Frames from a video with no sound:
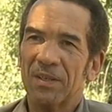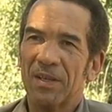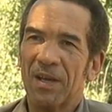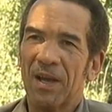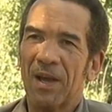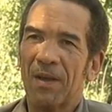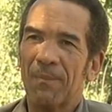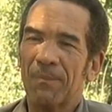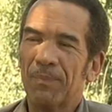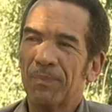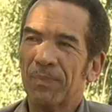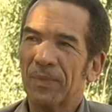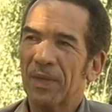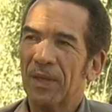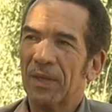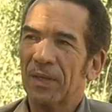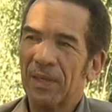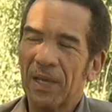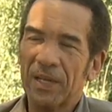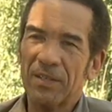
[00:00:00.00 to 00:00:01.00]
um,
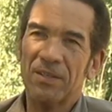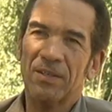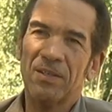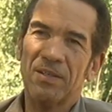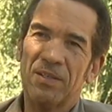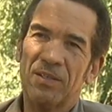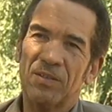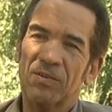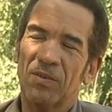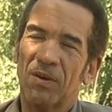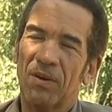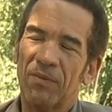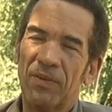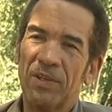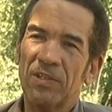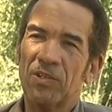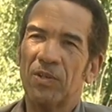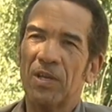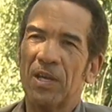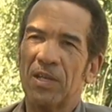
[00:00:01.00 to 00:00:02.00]
categories of
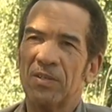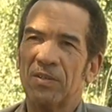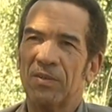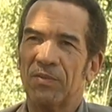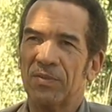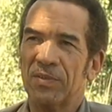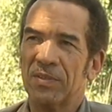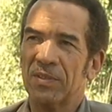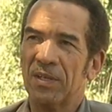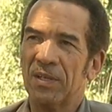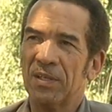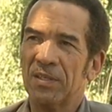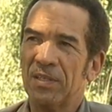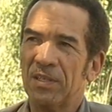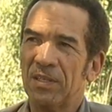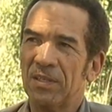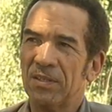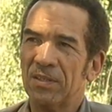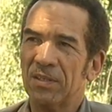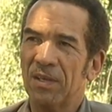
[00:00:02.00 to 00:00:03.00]
education
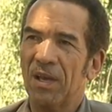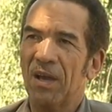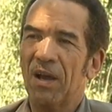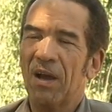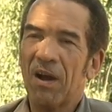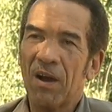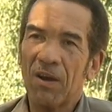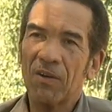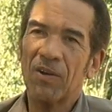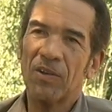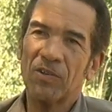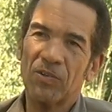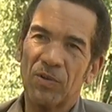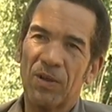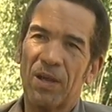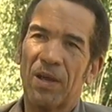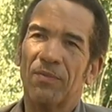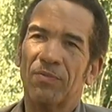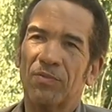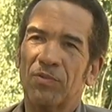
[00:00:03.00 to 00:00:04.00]
facilities are going to
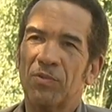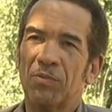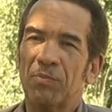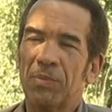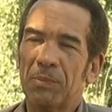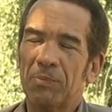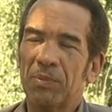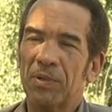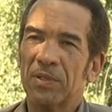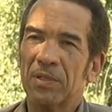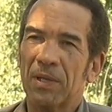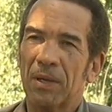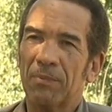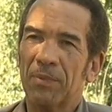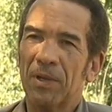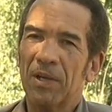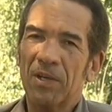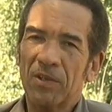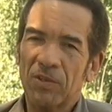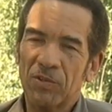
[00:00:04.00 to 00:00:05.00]
have to be put up
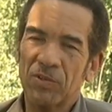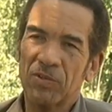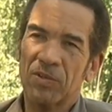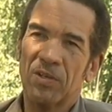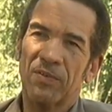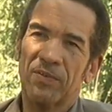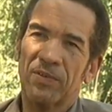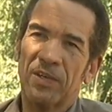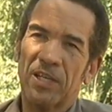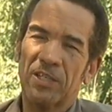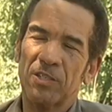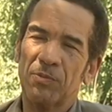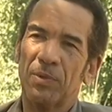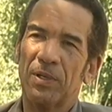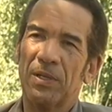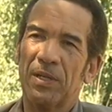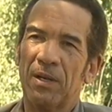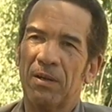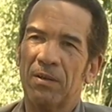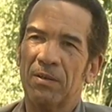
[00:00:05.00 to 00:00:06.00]
to serve
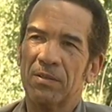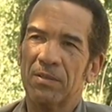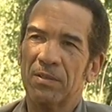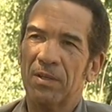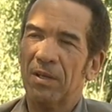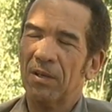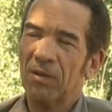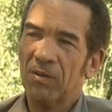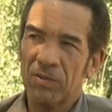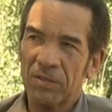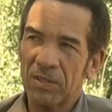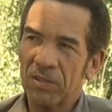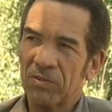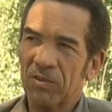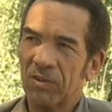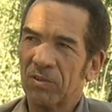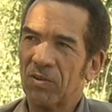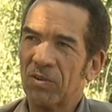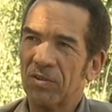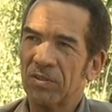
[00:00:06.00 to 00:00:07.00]
catchment areas because it's
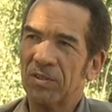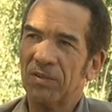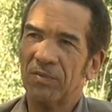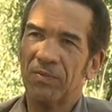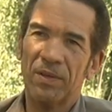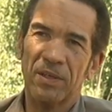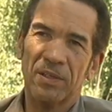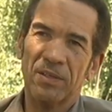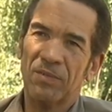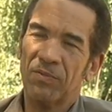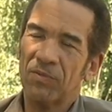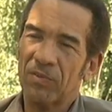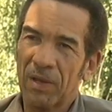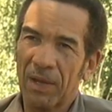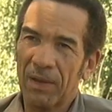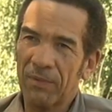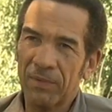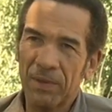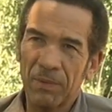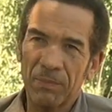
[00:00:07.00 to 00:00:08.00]
not cost effective to
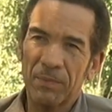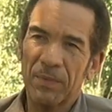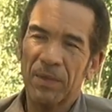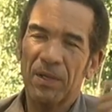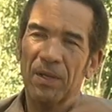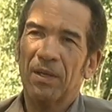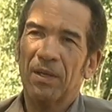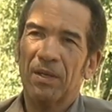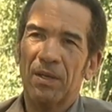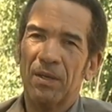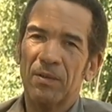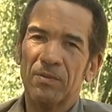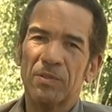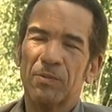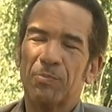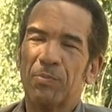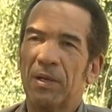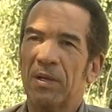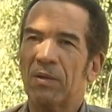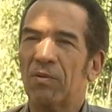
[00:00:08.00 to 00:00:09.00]
have them um,
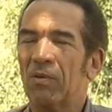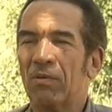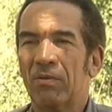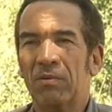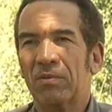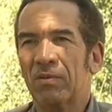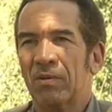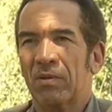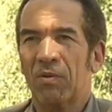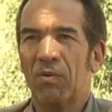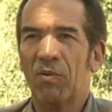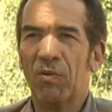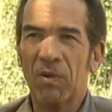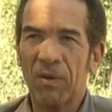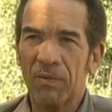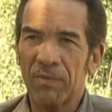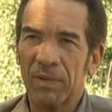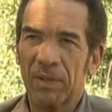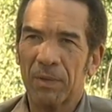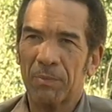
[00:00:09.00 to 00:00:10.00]
spread all, you know all
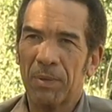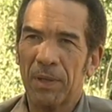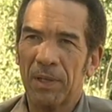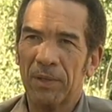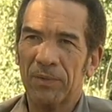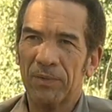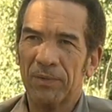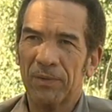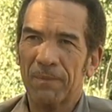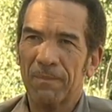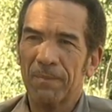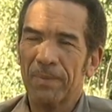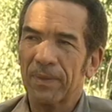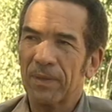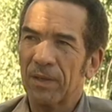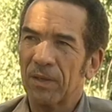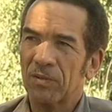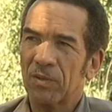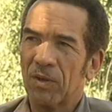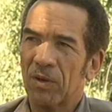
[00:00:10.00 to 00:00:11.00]
over the place.
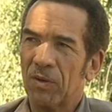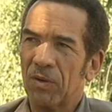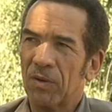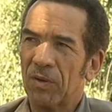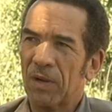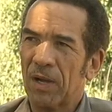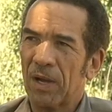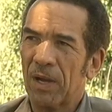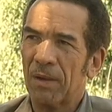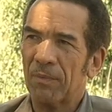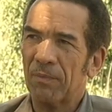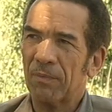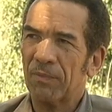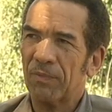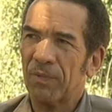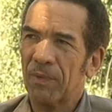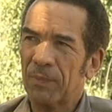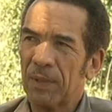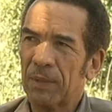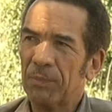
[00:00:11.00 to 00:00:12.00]
So um,
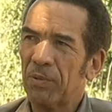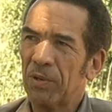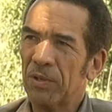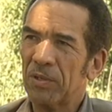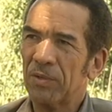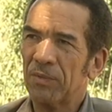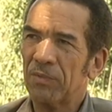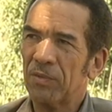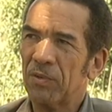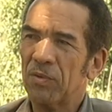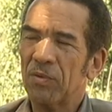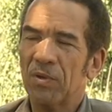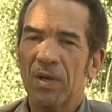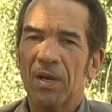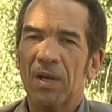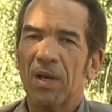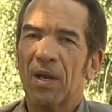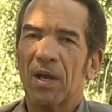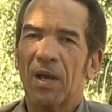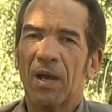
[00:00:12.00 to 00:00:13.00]
from that point of view,
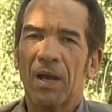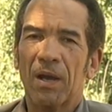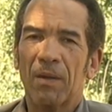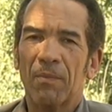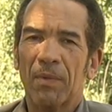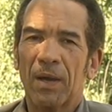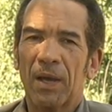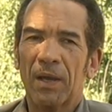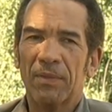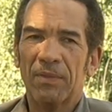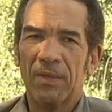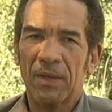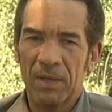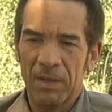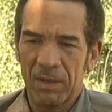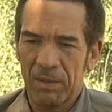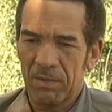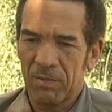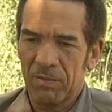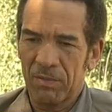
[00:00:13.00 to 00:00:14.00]
um, I think
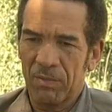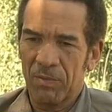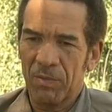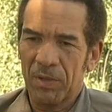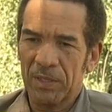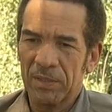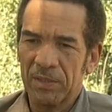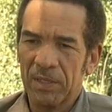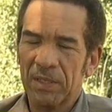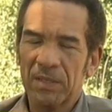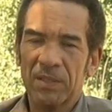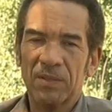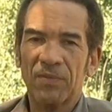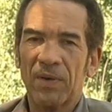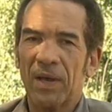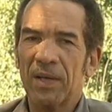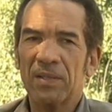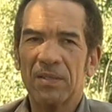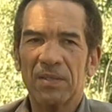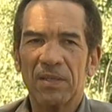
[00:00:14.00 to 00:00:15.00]
we are
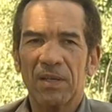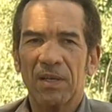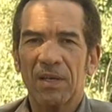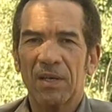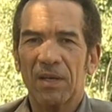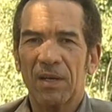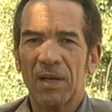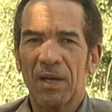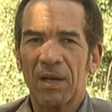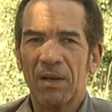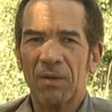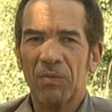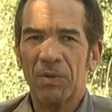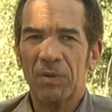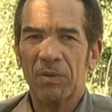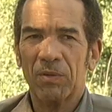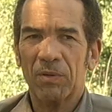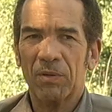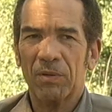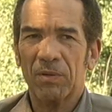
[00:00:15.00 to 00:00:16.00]
satisfied uh,
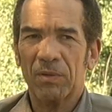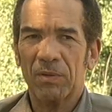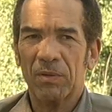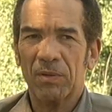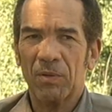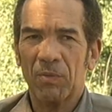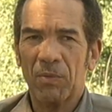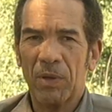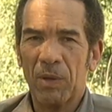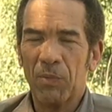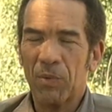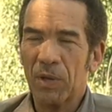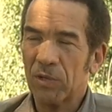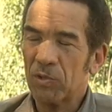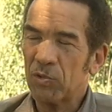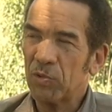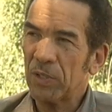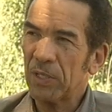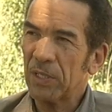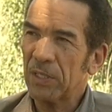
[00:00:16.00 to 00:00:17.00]
with the way we are
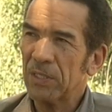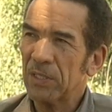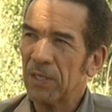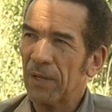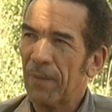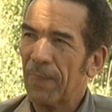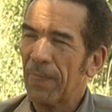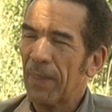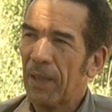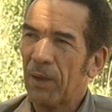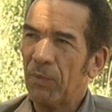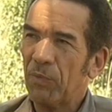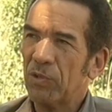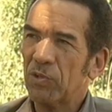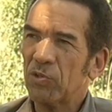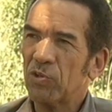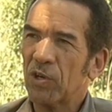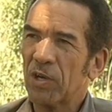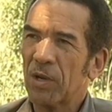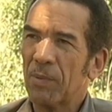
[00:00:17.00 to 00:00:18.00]
doing it. And when you
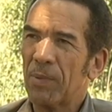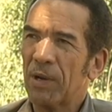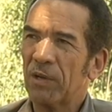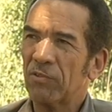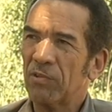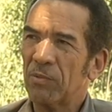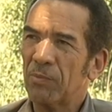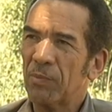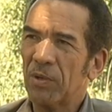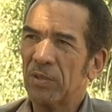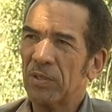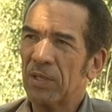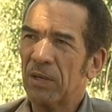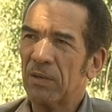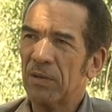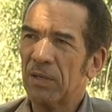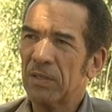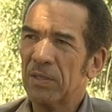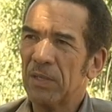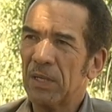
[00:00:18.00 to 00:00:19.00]
talk about remote
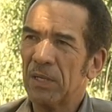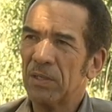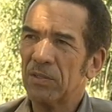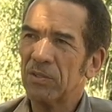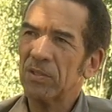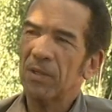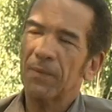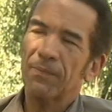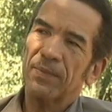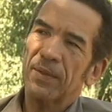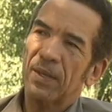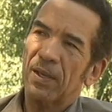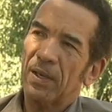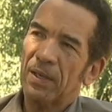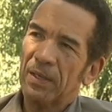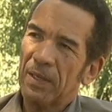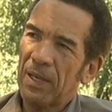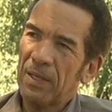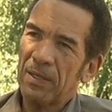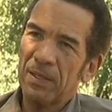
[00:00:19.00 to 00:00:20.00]
area dealers,
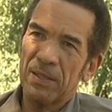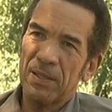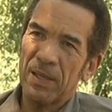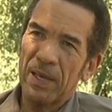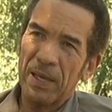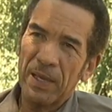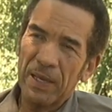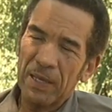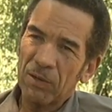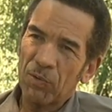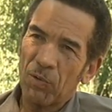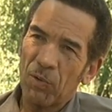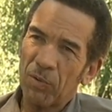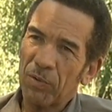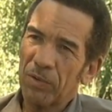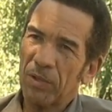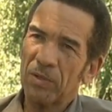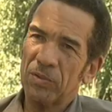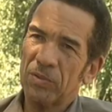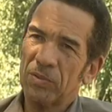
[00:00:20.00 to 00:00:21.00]
again, there in all
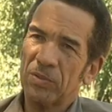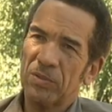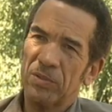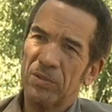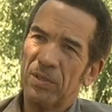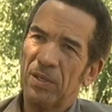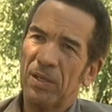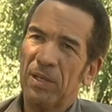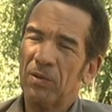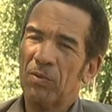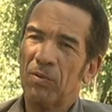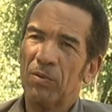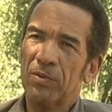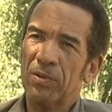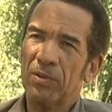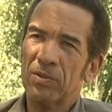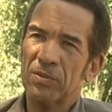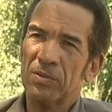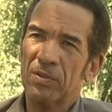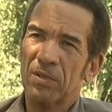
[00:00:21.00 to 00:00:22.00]
those in all
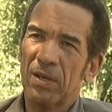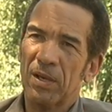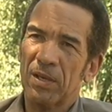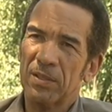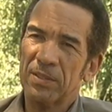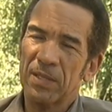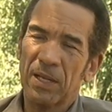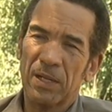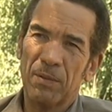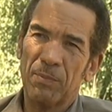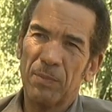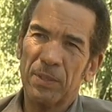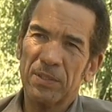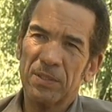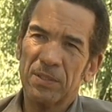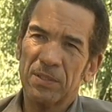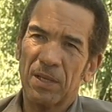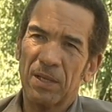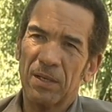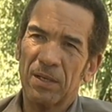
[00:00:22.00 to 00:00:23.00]
those uh,
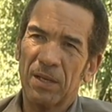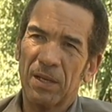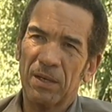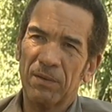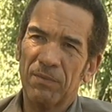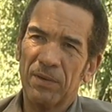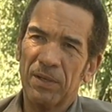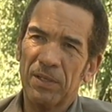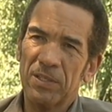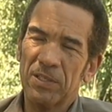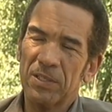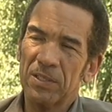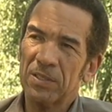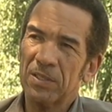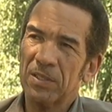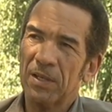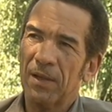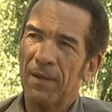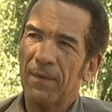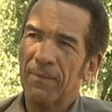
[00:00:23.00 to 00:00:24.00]
settlements and and
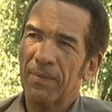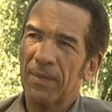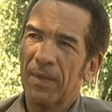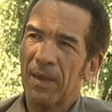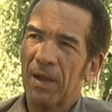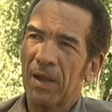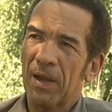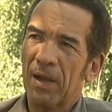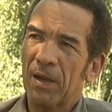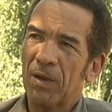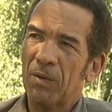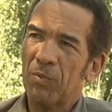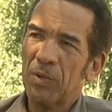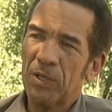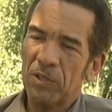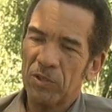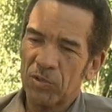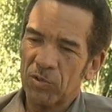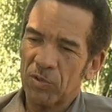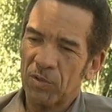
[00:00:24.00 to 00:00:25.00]
villages, uh, we
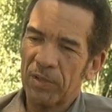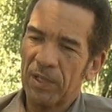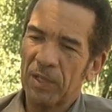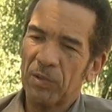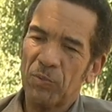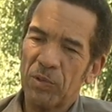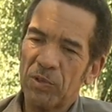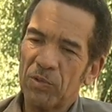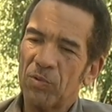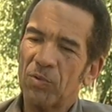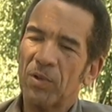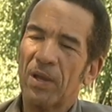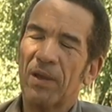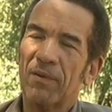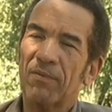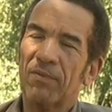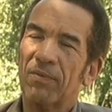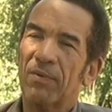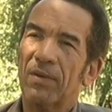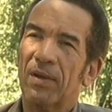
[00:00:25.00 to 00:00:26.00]
ensure that we do
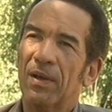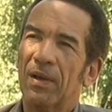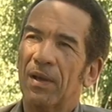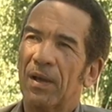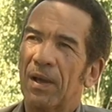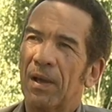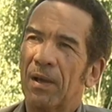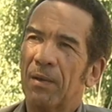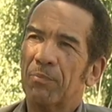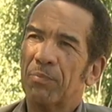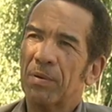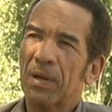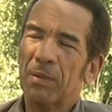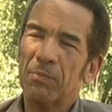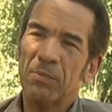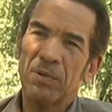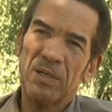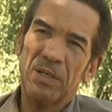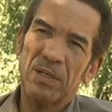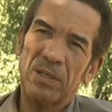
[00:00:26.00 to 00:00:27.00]
have uh,
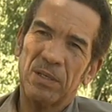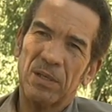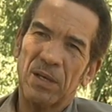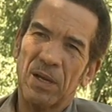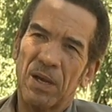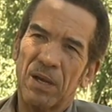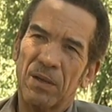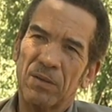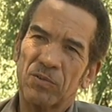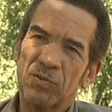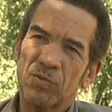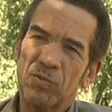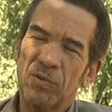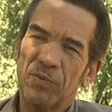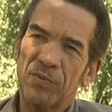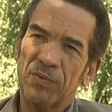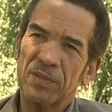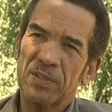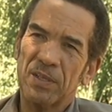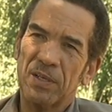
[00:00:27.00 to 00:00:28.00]
primary uh, school
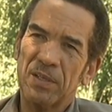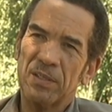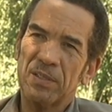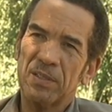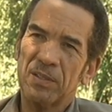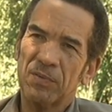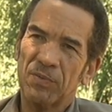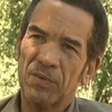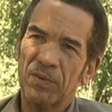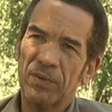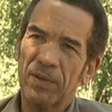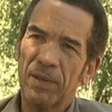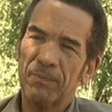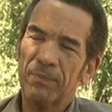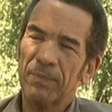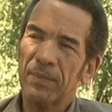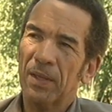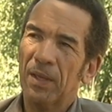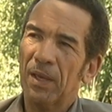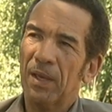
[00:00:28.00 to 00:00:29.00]
facilities for them.
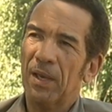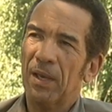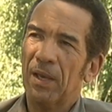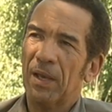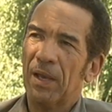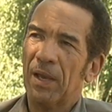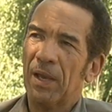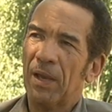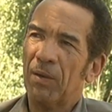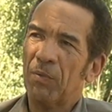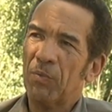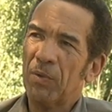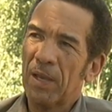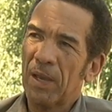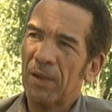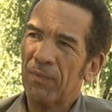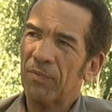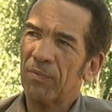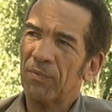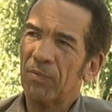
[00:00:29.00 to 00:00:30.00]
Uh, we
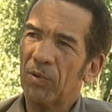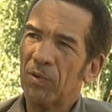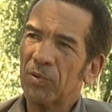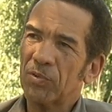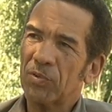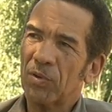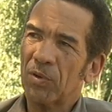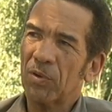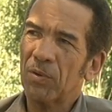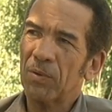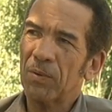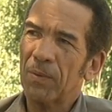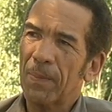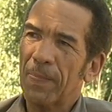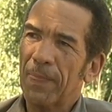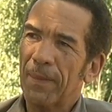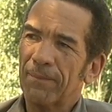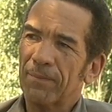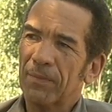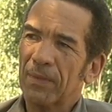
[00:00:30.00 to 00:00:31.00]
have also
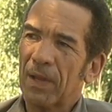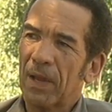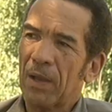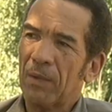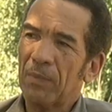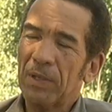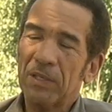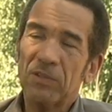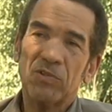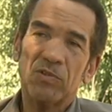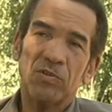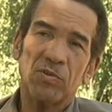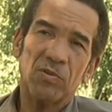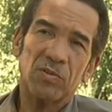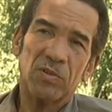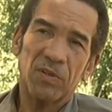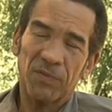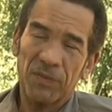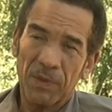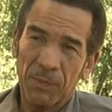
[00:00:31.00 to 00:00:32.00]
um,
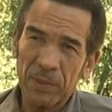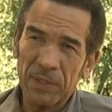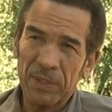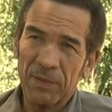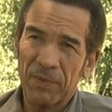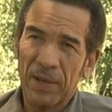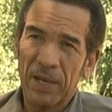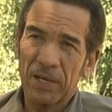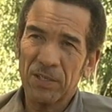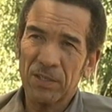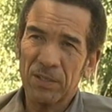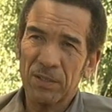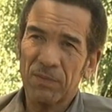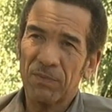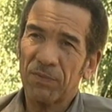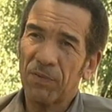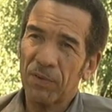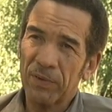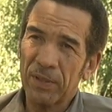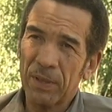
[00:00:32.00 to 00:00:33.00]
introduced affirmative action
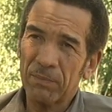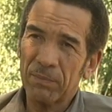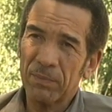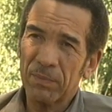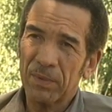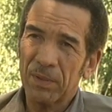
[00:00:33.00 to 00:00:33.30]
for them,